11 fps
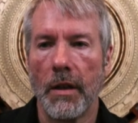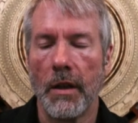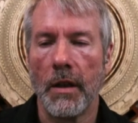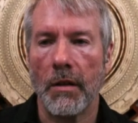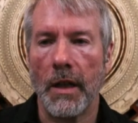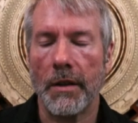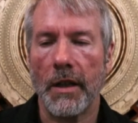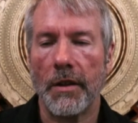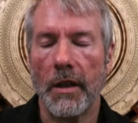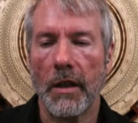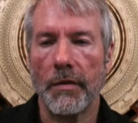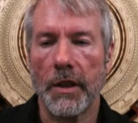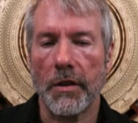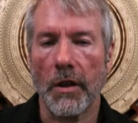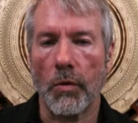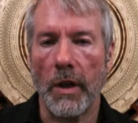I think of it as
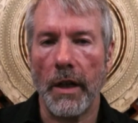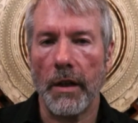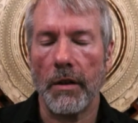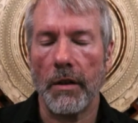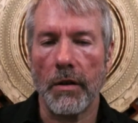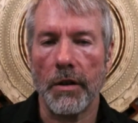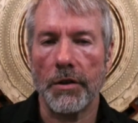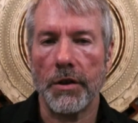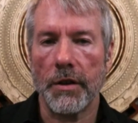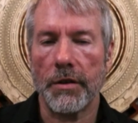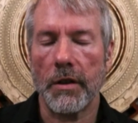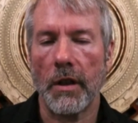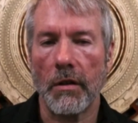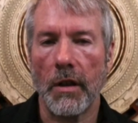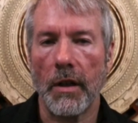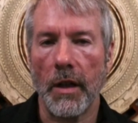the granite or the
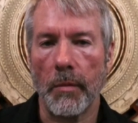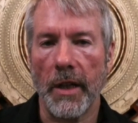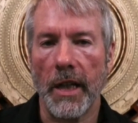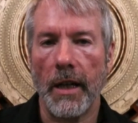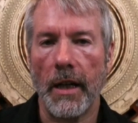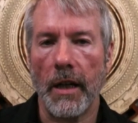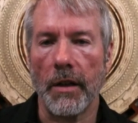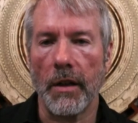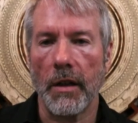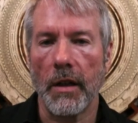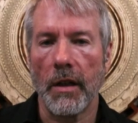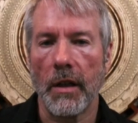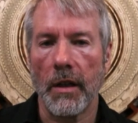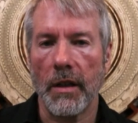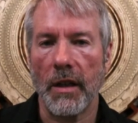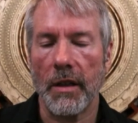schist underlying
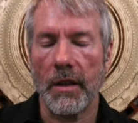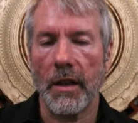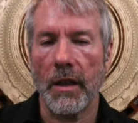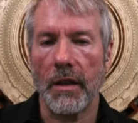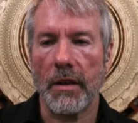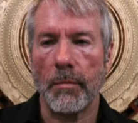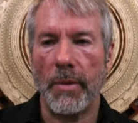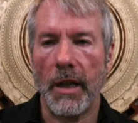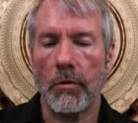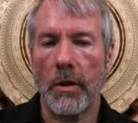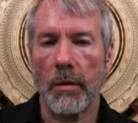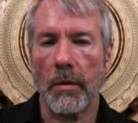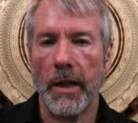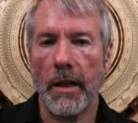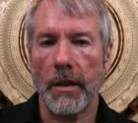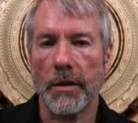Manhattan. The bedrock
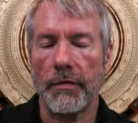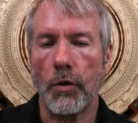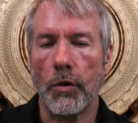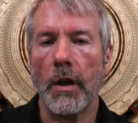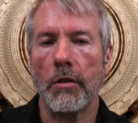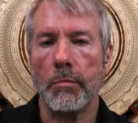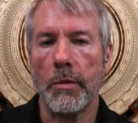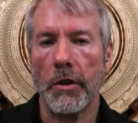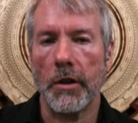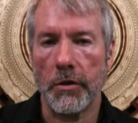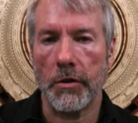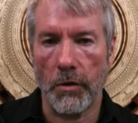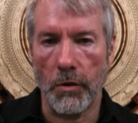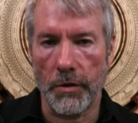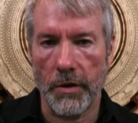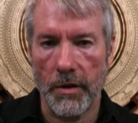of Manhattan is 400 million years
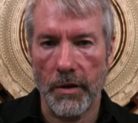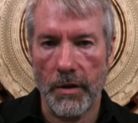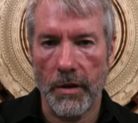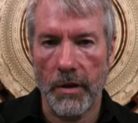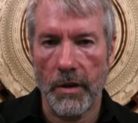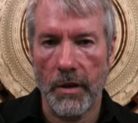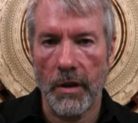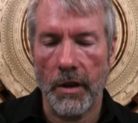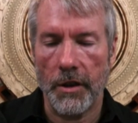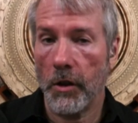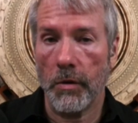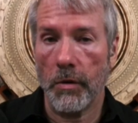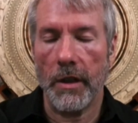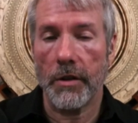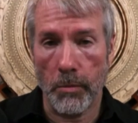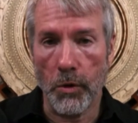old. You don't need it to
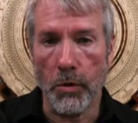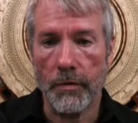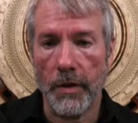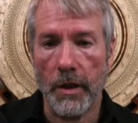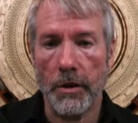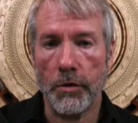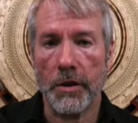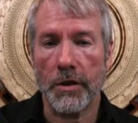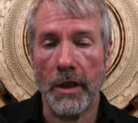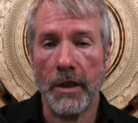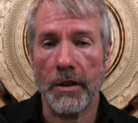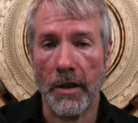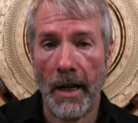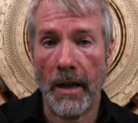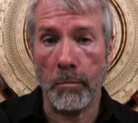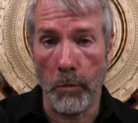move. You just need it to
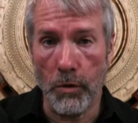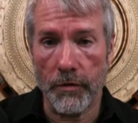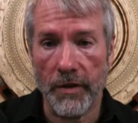not move.